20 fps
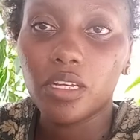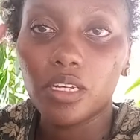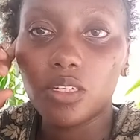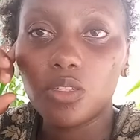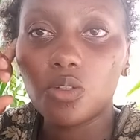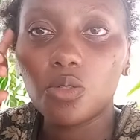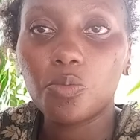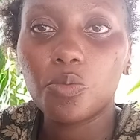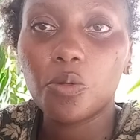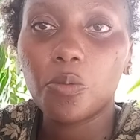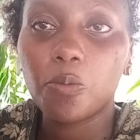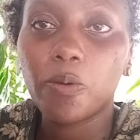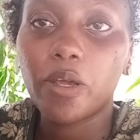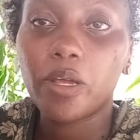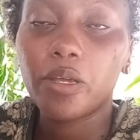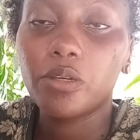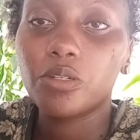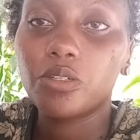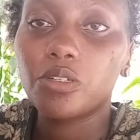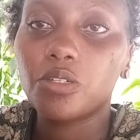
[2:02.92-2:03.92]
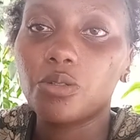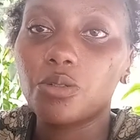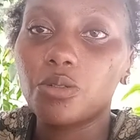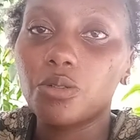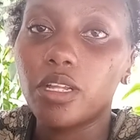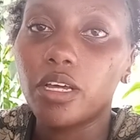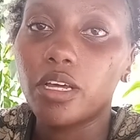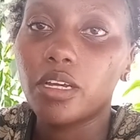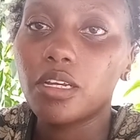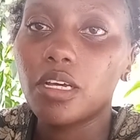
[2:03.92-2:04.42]
it will prepare you to know
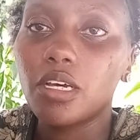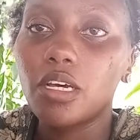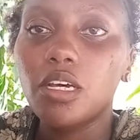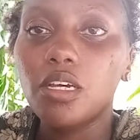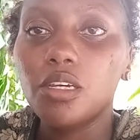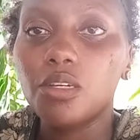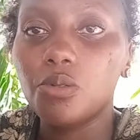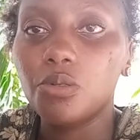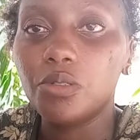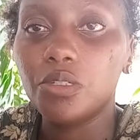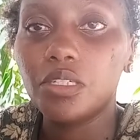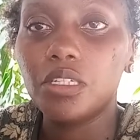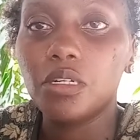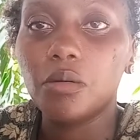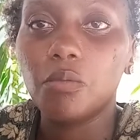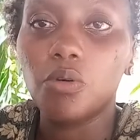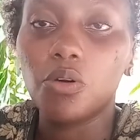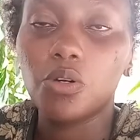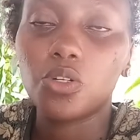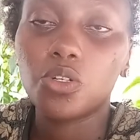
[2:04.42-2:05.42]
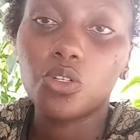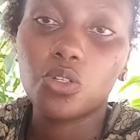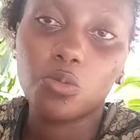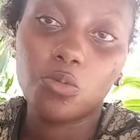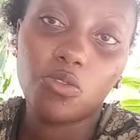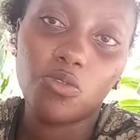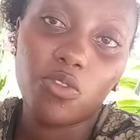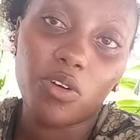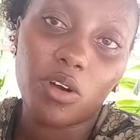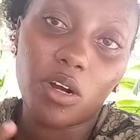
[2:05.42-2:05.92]
that you'll need a boat to
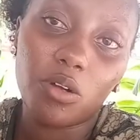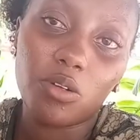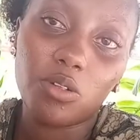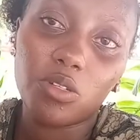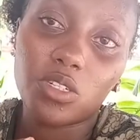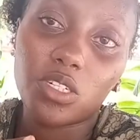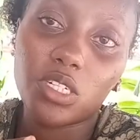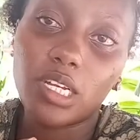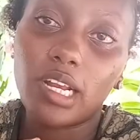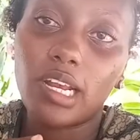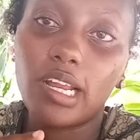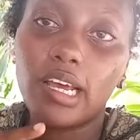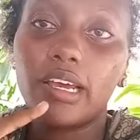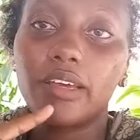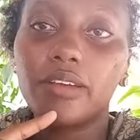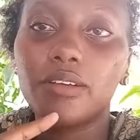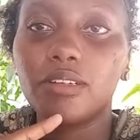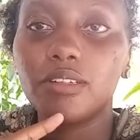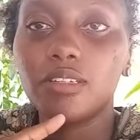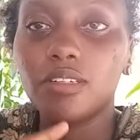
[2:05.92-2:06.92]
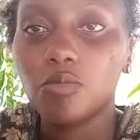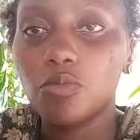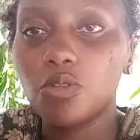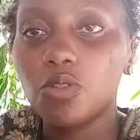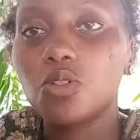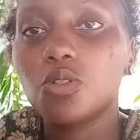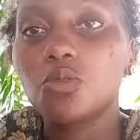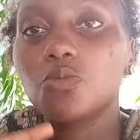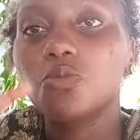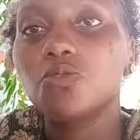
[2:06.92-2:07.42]
move around to Shela, you'll need a
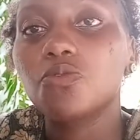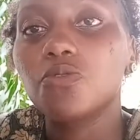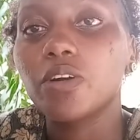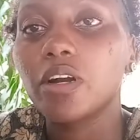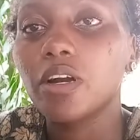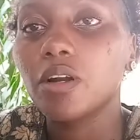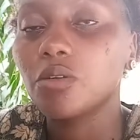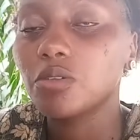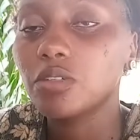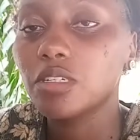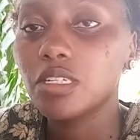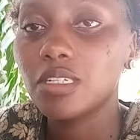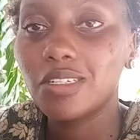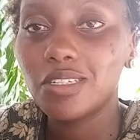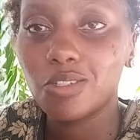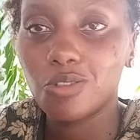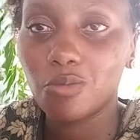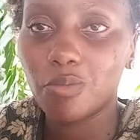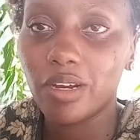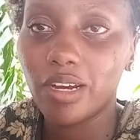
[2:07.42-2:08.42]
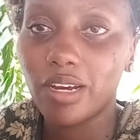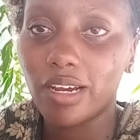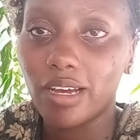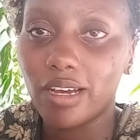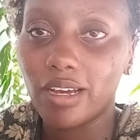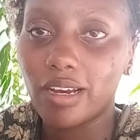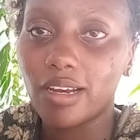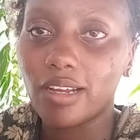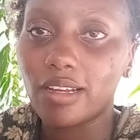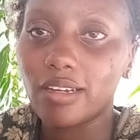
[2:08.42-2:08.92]
boat to move around to Manda
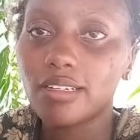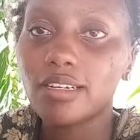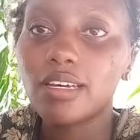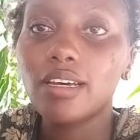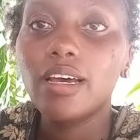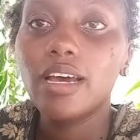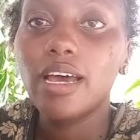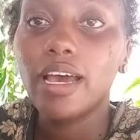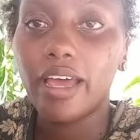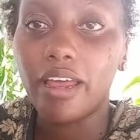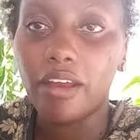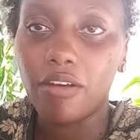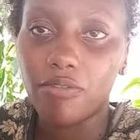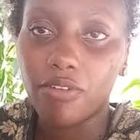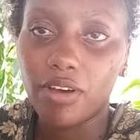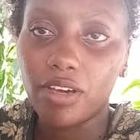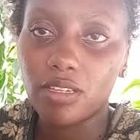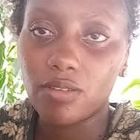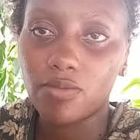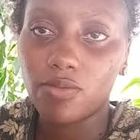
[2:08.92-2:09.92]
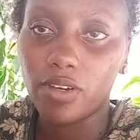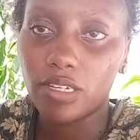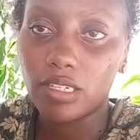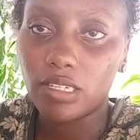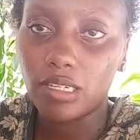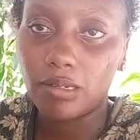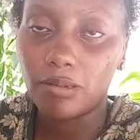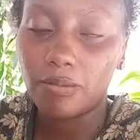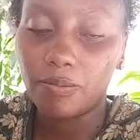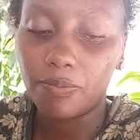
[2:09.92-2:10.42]
Island and vice
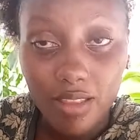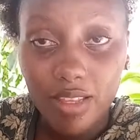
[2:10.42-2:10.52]
versa.